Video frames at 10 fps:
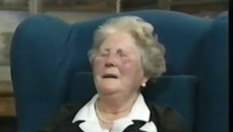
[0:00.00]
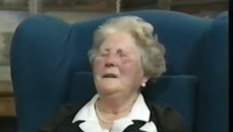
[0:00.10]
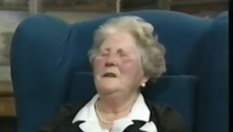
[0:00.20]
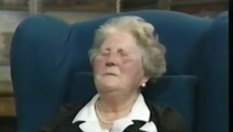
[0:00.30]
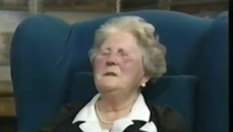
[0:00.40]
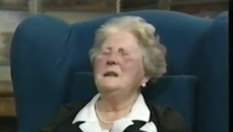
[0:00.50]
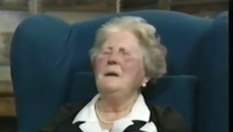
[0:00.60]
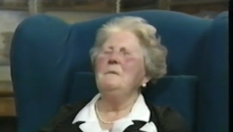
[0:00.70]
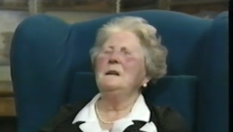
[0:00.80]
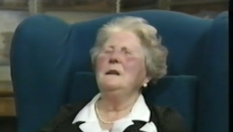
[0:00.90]
It was
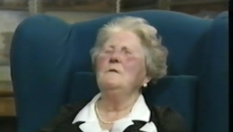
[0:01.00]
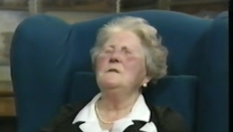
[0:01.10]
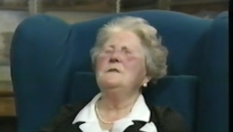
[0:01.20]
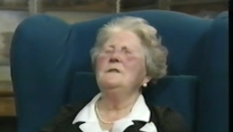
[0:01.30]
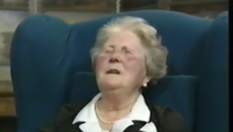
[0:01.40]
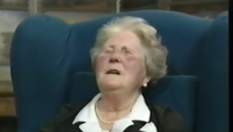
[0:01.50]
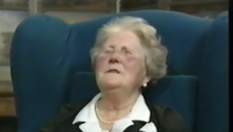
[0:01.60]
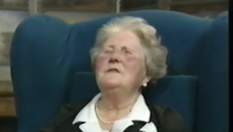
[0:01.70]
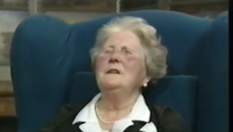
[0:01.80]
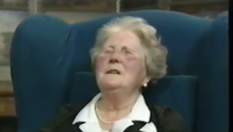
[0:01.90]
some little Austrian
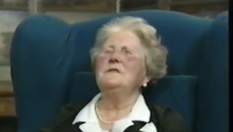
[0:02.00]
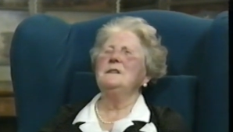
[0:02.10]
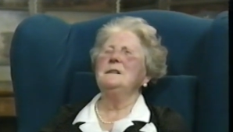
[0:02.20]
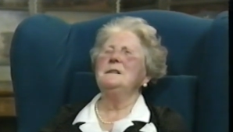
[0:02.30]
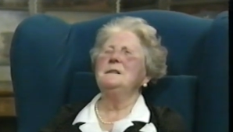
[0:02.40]
archduchess.